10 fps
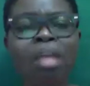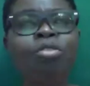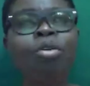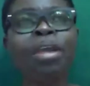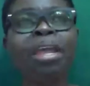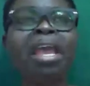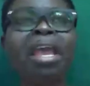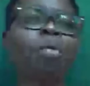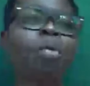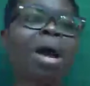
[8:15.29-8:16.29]
So
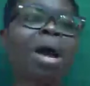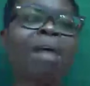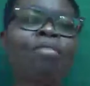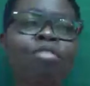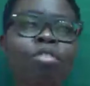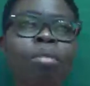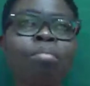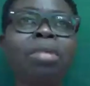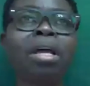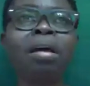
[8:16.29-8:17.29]
here we'll have
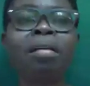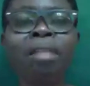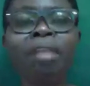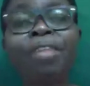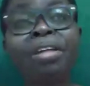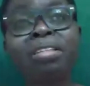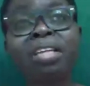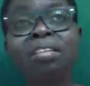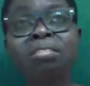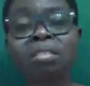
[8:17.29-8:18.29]
some
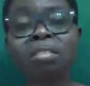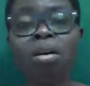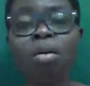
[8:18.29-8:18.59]
references.